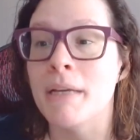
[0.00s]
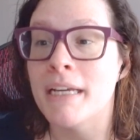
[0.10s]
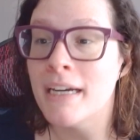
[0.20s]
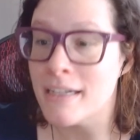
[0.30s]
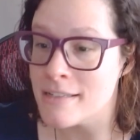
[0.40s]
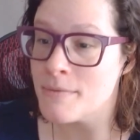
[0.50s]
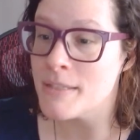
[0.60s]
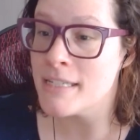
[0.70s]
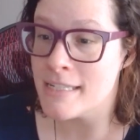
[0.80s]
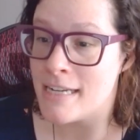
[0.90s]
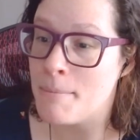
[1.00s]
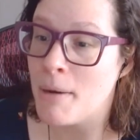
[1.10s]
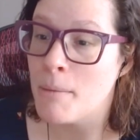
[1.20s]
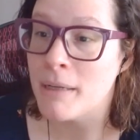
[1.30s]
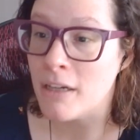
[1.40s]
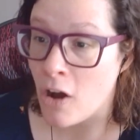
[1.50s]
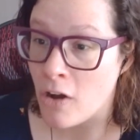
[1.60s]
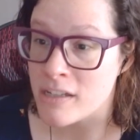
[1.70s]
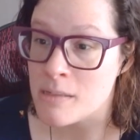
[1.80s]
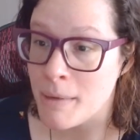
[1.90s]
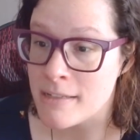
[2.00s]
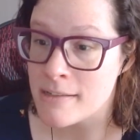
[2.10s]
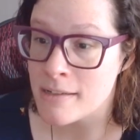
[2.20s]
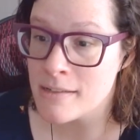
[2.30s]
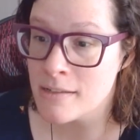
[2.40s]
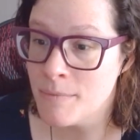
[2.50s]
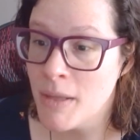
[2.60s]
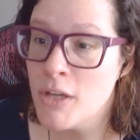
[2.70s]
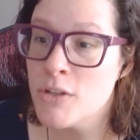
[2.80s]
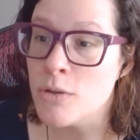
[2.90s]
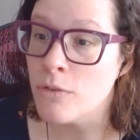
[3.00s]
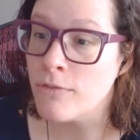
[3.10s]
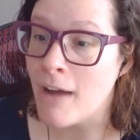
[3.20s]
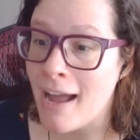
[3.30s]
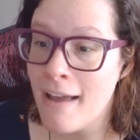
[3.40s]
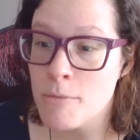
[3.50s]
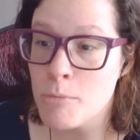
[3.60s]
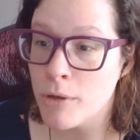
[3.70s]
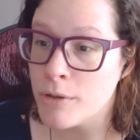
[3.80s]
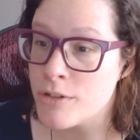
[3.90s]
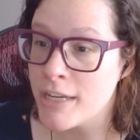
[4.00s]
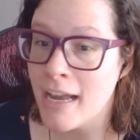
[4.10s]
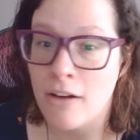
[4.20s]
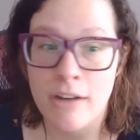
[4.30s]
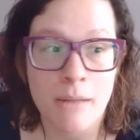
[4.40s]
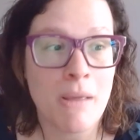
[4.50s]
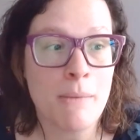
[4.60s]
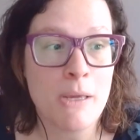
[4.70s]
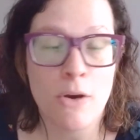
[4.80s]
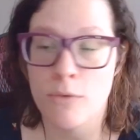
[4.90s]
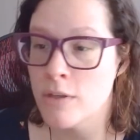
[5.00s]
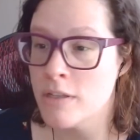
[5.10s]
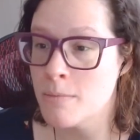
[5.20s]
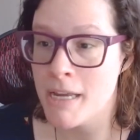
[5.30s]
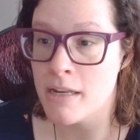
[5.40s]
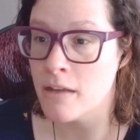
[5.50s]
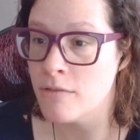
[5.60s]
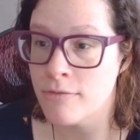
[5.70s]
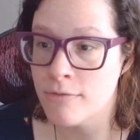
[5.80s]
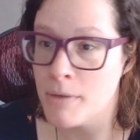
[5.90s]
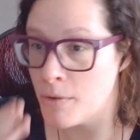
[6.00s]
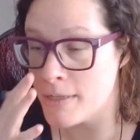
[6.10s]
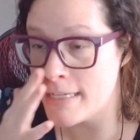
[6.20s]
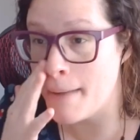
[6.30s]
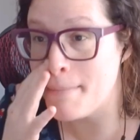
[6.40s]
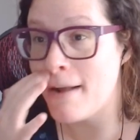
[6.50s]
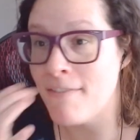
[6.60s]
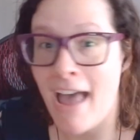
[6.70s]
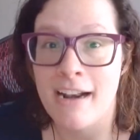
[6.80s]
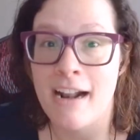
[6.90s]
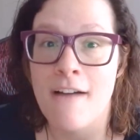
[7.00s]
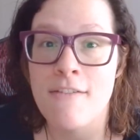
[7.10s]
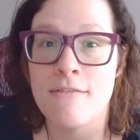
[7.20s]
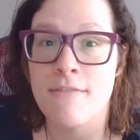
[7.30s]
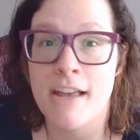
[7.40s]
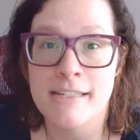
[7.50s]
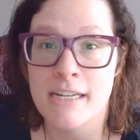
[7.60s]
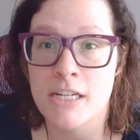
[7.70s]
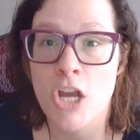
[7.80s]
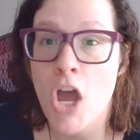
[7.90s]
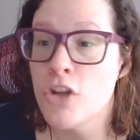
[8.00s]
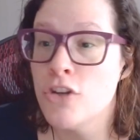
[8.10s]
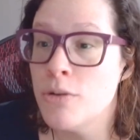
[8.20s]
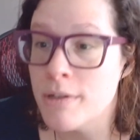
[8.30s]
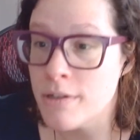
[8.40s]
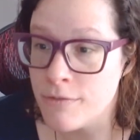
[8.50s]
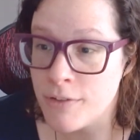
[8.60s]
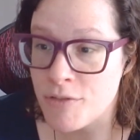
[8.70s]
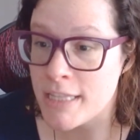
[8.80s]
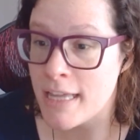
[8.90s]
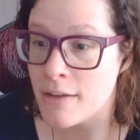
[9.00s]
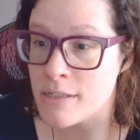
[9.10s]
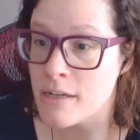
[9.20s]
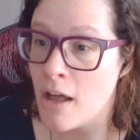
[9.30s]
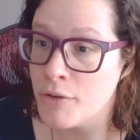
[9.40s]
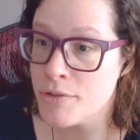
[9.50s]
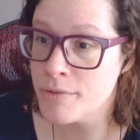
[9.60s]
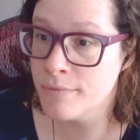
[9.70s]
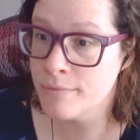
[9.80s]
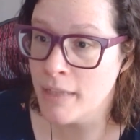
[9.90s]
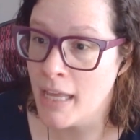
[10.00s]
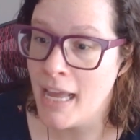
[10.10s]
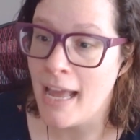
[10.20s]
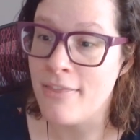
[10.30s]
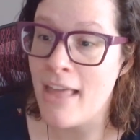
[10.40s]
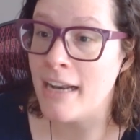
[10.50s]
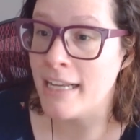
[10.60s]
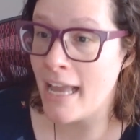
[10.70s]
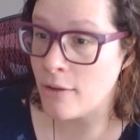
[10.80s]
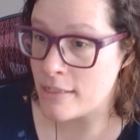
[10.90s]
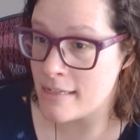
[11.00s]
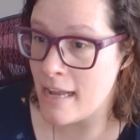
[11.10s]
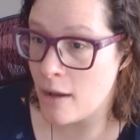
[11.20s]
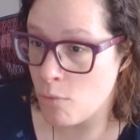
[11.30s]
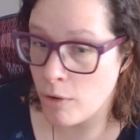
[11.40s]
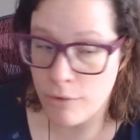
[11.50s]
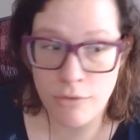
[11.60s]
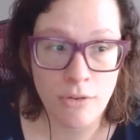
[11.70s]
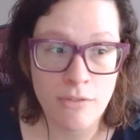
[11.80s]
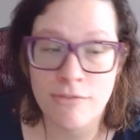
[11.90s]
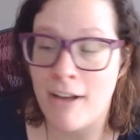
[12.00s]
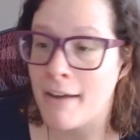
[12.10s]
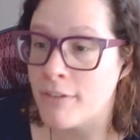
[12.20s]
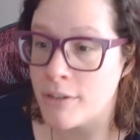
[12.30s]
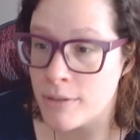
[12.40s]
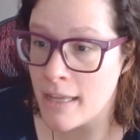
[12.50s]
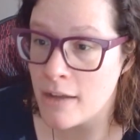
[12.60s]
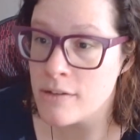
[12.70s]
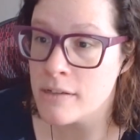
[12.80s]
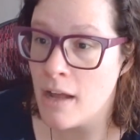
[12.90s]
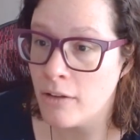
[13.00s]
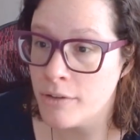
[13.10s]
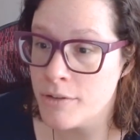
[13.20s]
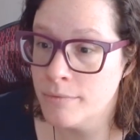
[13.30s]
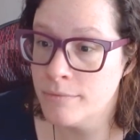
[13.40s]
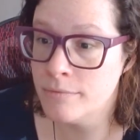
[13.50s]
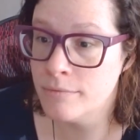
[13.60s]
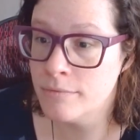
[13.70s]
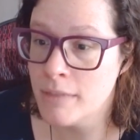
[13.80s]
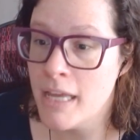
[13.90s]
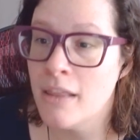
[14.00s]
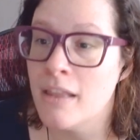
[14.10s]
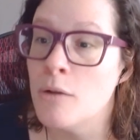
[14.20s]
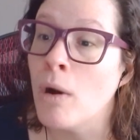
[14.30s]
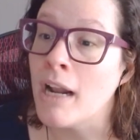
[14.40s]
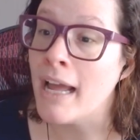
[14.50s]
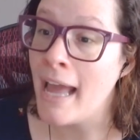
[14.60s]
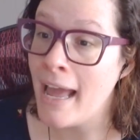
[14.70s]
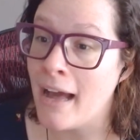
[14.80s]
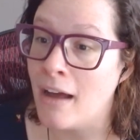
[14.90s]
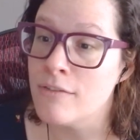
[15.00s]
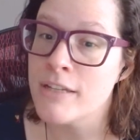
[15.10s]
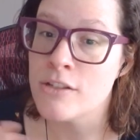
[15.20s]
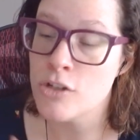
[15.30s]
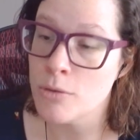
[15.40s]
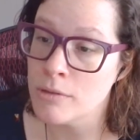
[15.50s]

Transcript: Because of the step up in cost basis. So if I have a brokerage account and maybe over the span of, the time that I've had it, I've invested $250,000 and that account is now worth $500,000. Then what I have is